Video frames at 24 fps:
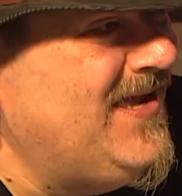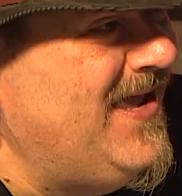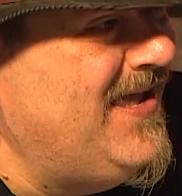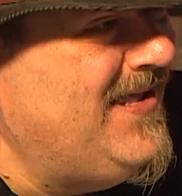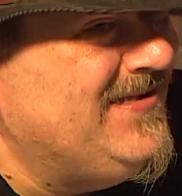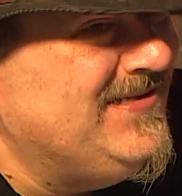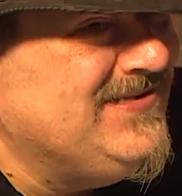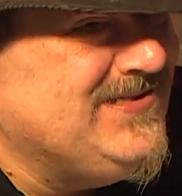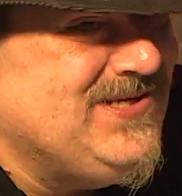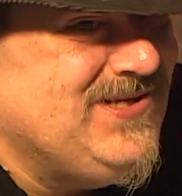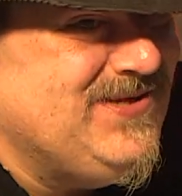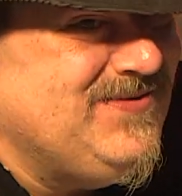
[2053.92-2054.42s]

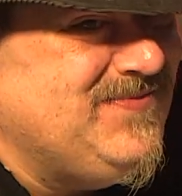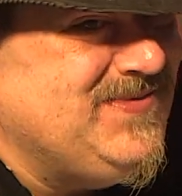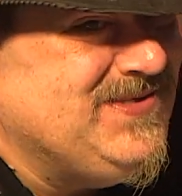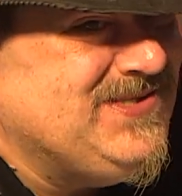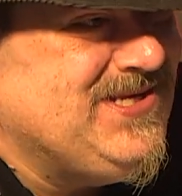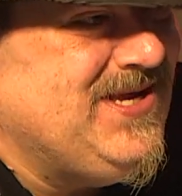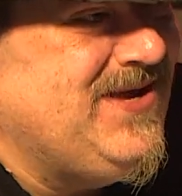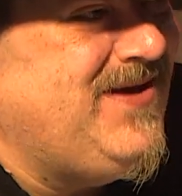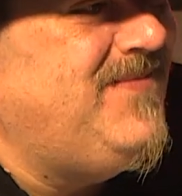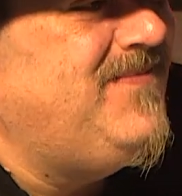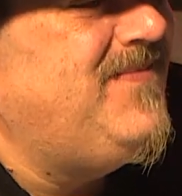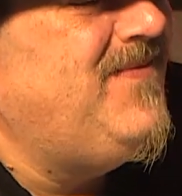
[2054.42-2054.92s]
into the
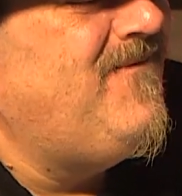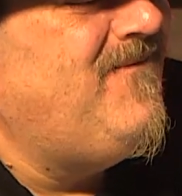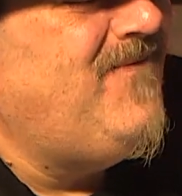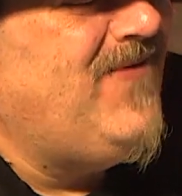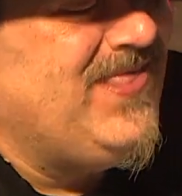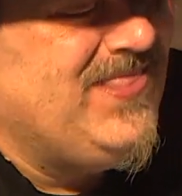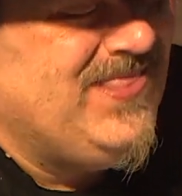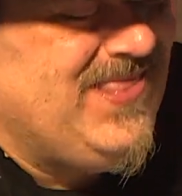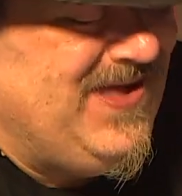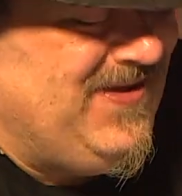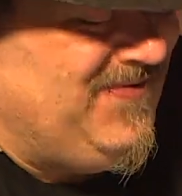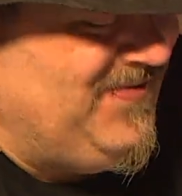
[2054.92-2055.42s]
museam.
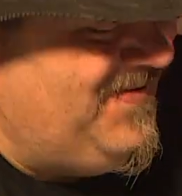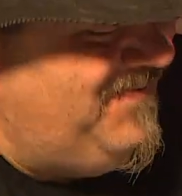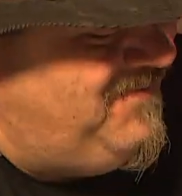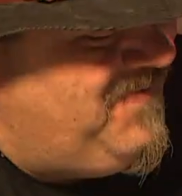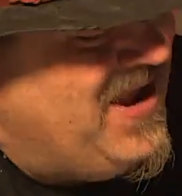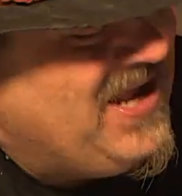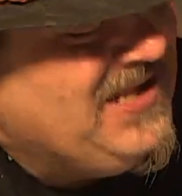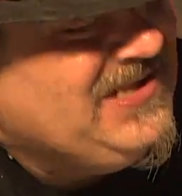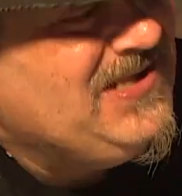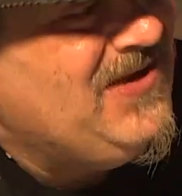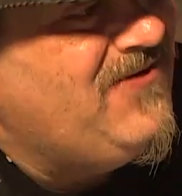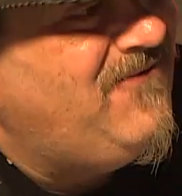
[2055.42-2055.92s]
The
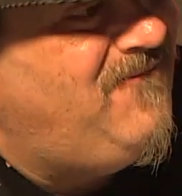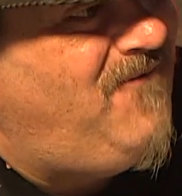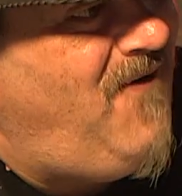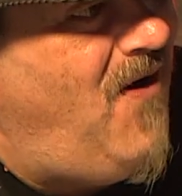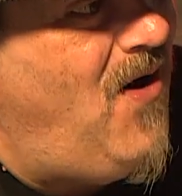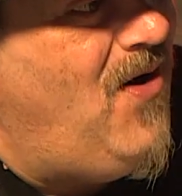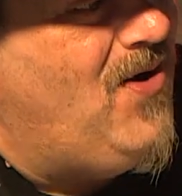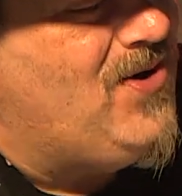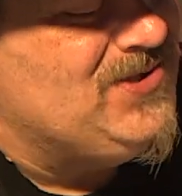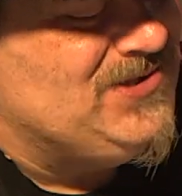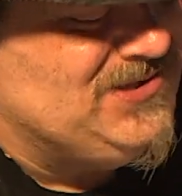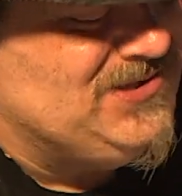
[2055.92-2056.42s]
painting falls.